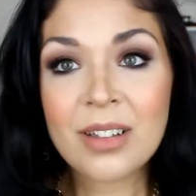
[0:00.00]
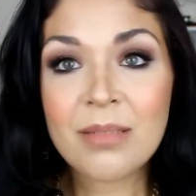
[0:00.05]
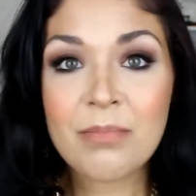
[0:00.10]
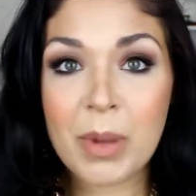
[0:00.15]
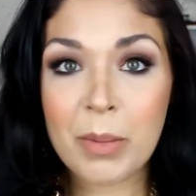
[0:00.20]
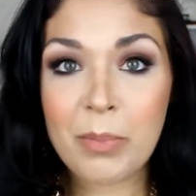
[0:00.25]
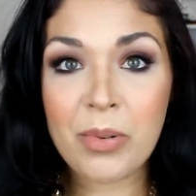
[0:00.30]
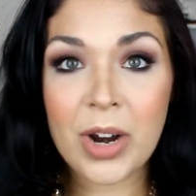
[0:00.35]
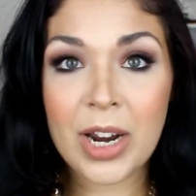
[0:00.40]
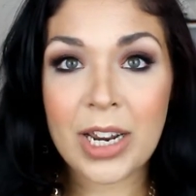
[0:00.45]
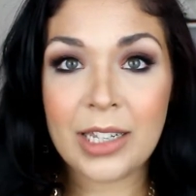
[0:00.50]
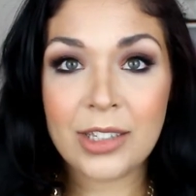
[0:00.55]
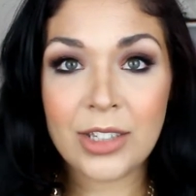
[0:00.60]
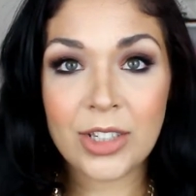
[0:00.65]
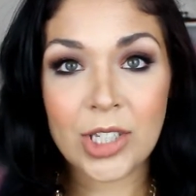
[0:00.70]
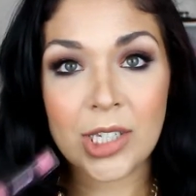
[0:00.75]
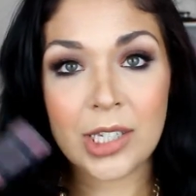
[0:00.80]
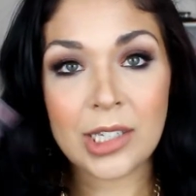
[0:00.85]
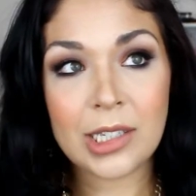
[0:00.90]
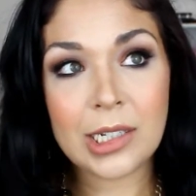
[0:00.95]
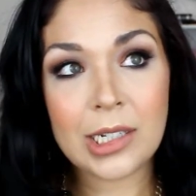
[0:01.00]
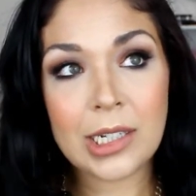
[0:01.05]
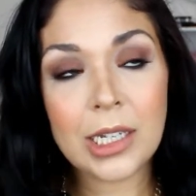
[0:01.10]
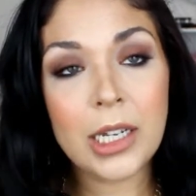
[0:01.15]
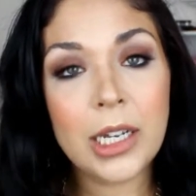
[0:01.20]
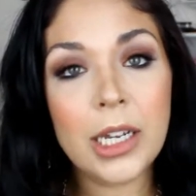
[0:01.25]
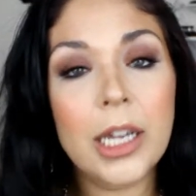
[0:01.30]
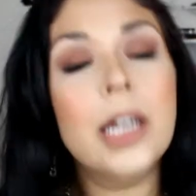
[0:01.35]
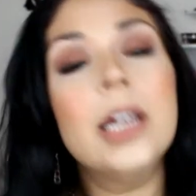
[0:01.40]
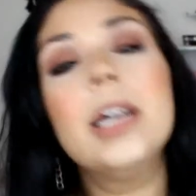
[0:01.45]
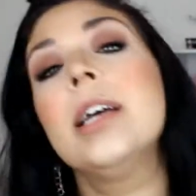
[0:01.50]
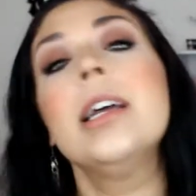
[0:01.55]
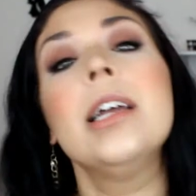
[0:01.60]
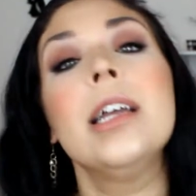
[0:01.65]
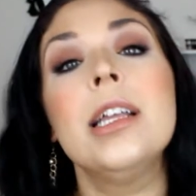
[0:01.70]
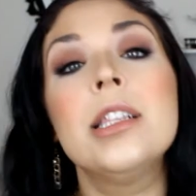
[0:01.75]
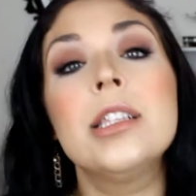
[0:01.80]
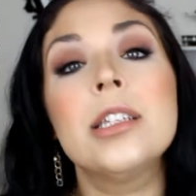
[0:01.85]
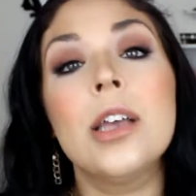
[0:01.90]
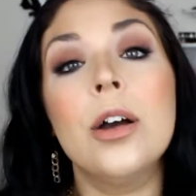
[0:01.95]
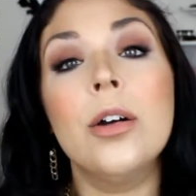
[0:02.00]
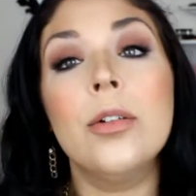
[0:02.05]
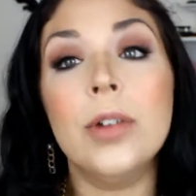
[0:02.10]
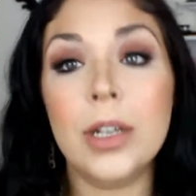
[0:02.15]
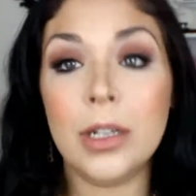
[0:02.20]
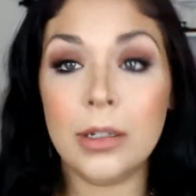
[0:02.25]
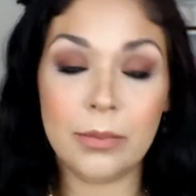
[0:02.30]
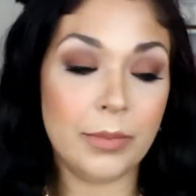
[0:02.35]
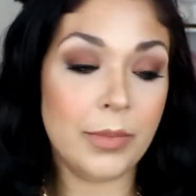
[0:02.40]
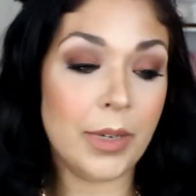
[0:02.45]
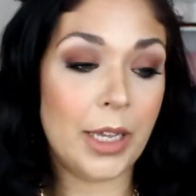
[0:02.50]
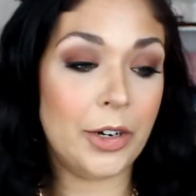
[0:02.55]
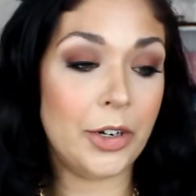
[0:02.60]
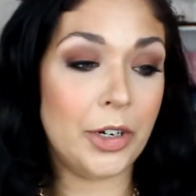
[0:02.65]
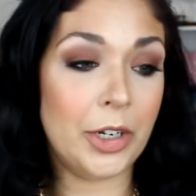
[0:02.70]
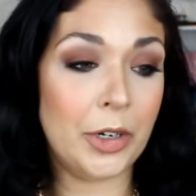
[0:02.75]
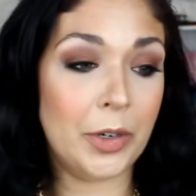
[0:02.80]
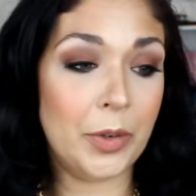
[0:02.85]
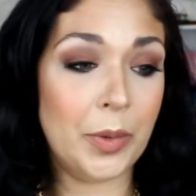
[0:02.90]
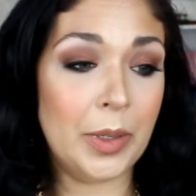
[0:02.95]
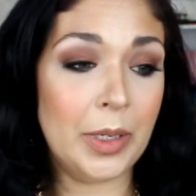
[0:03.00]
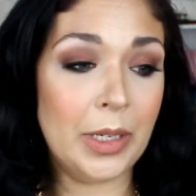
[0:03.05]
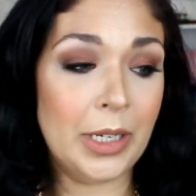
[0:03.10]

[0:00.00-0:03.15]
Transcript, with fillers: my brain's just, it's going, I don't know.